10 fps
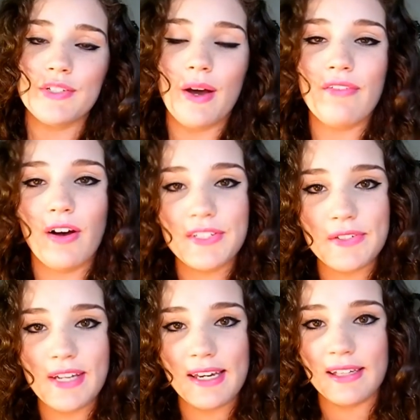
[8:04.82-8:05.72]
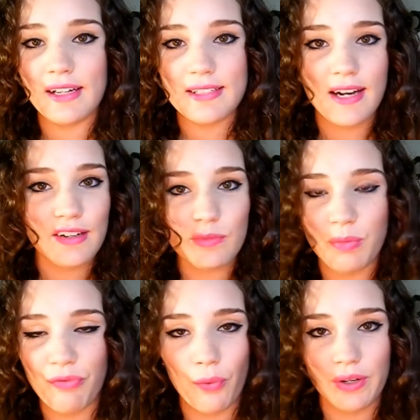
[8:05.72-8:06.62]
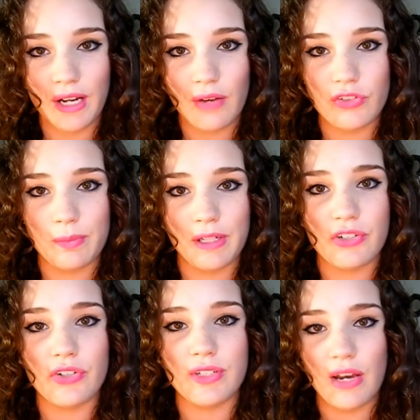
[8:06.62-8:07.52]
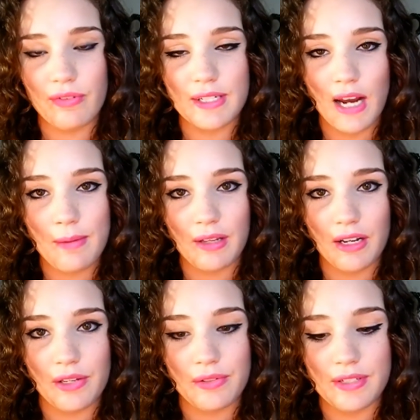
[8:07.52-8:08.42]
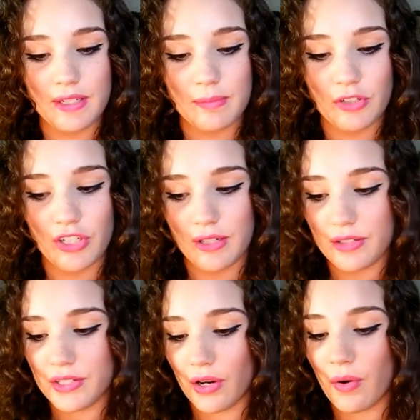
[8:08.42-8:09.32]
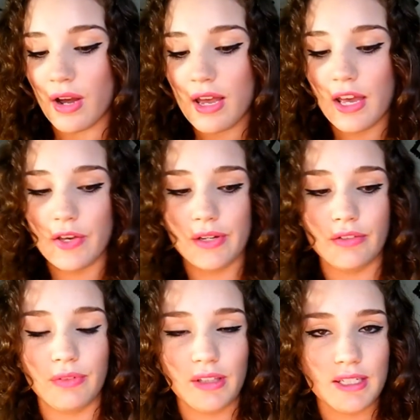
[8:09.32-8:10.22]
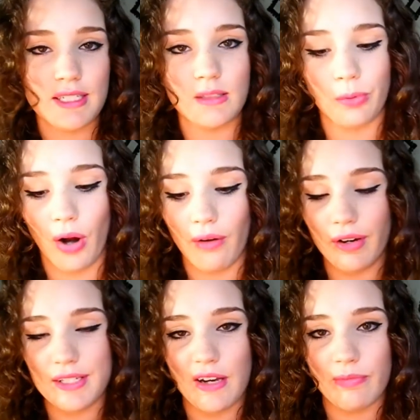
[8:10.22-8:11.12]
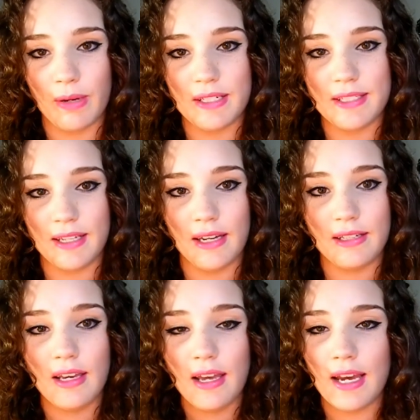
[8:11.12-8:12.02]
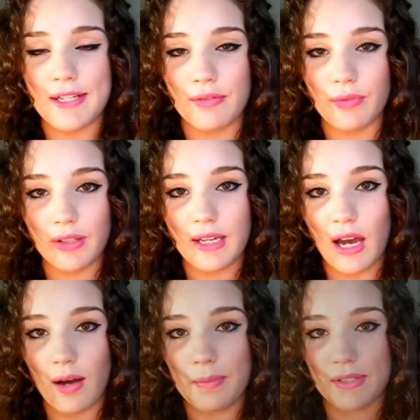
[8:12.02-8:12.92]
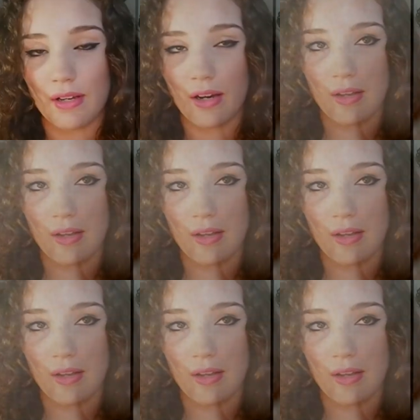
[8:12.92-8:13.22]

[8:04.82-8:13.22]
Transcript: So I've also taken a ton of before and after pictures every time that I use this machine so you can really see the progress of my skin. It's really helped